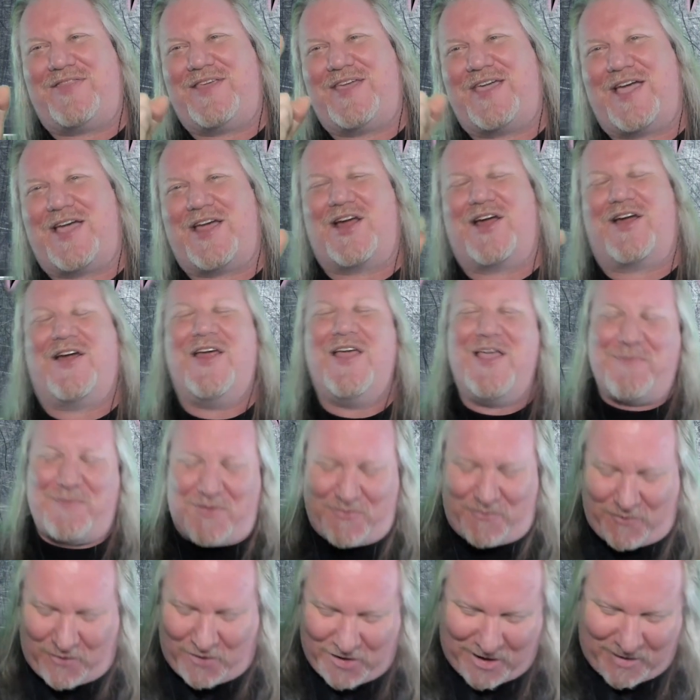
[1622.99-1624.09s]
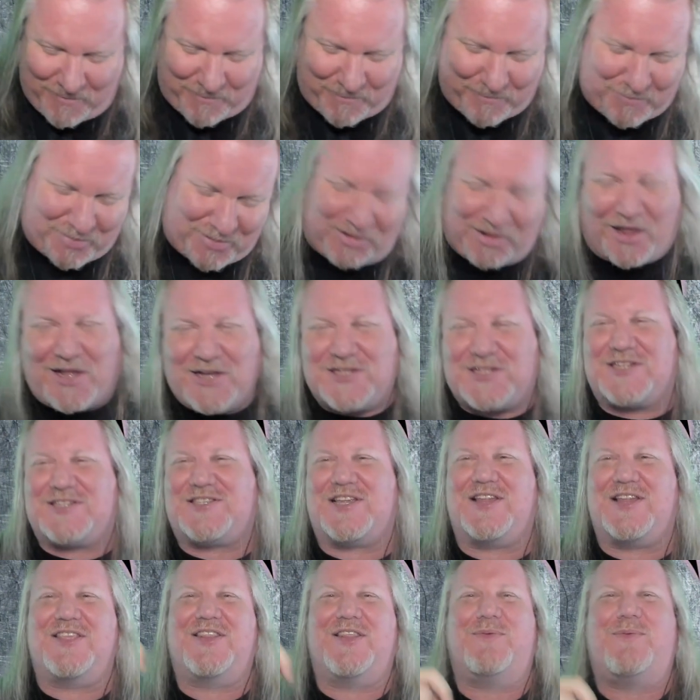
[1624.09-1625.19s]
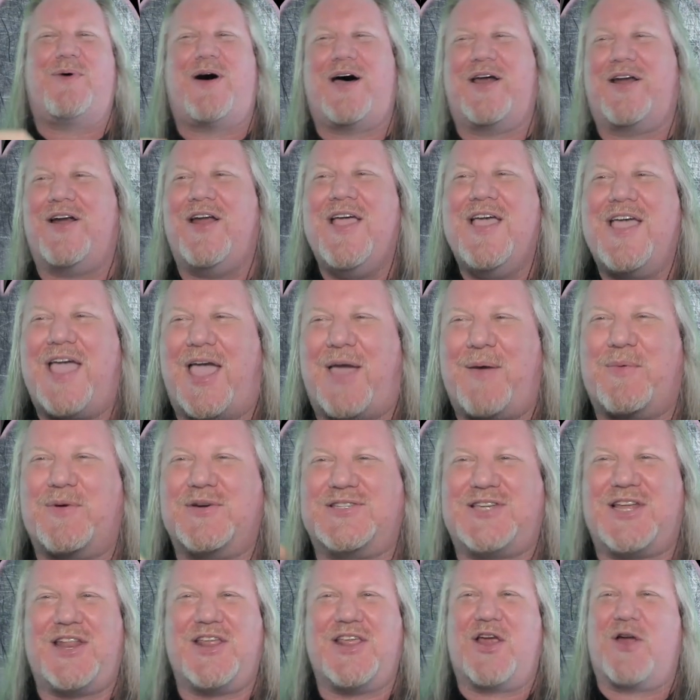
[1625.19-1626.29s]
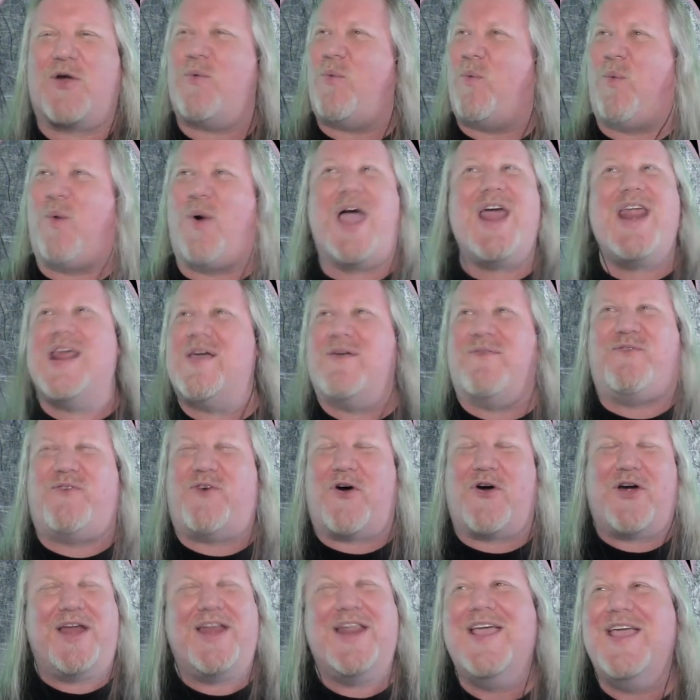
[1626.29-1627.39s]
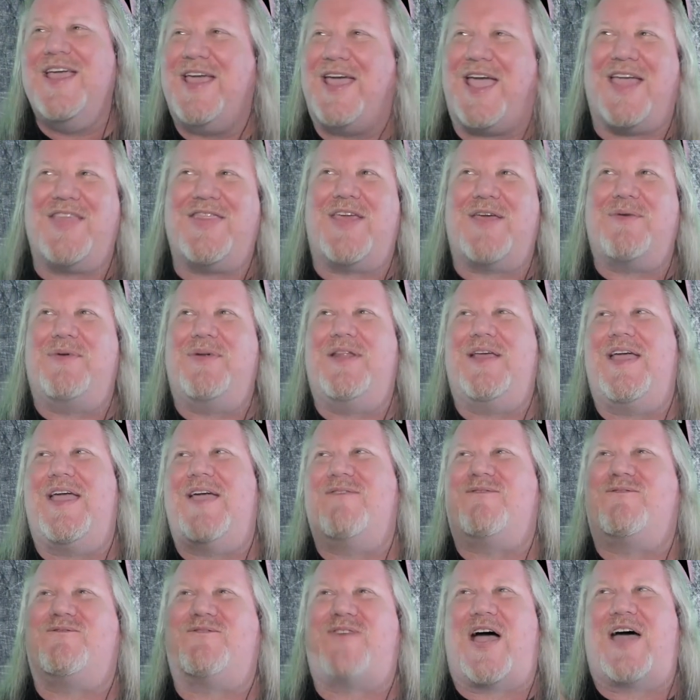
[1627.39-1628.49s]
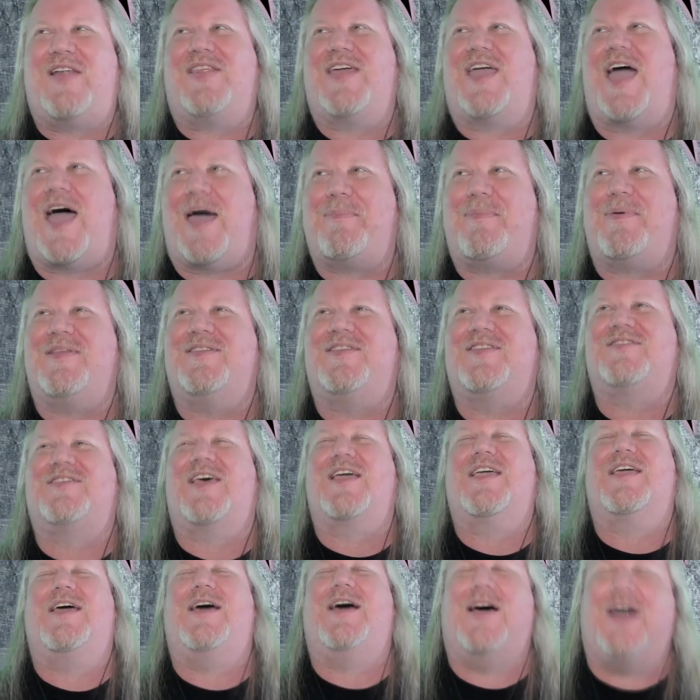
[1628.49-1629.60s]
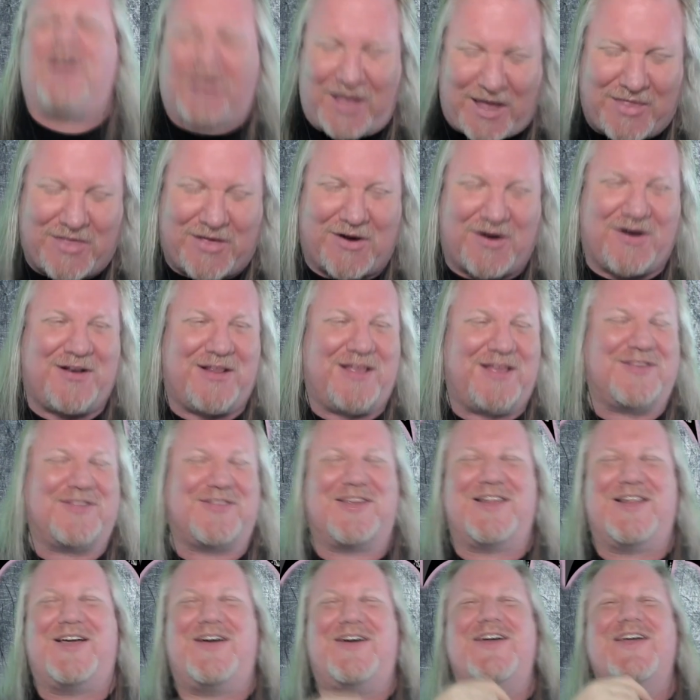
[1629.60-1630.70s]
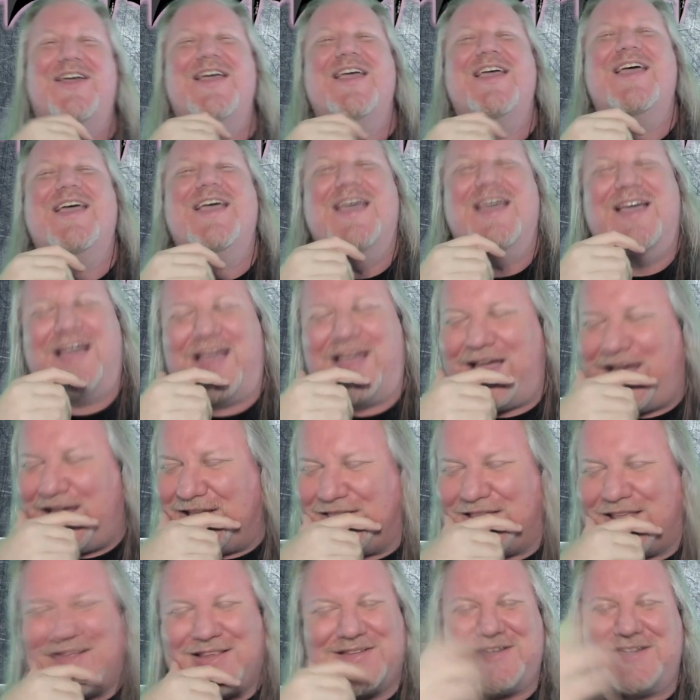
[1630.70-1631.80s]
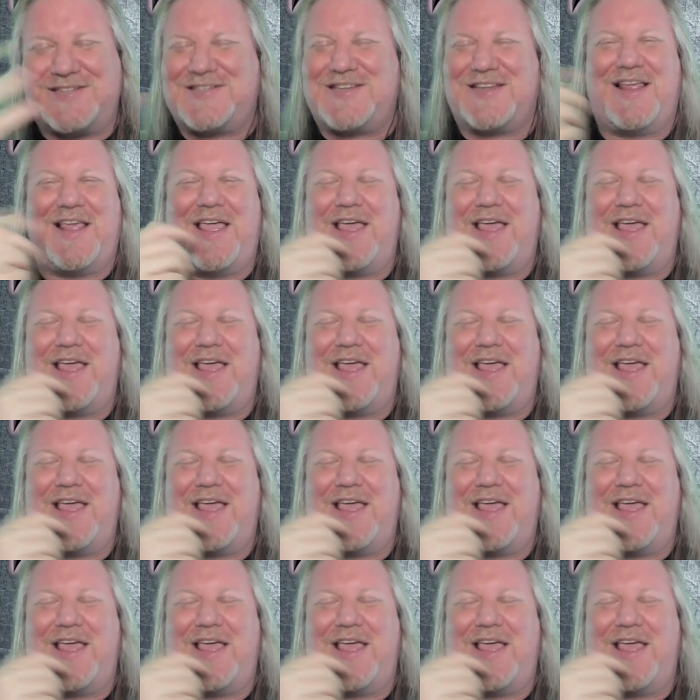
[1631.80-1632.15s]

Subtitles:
the air before you plunge us into the water, and we're sitting here waiting for it. And then when it finally happens, it's like, okay, there it is, you know? Just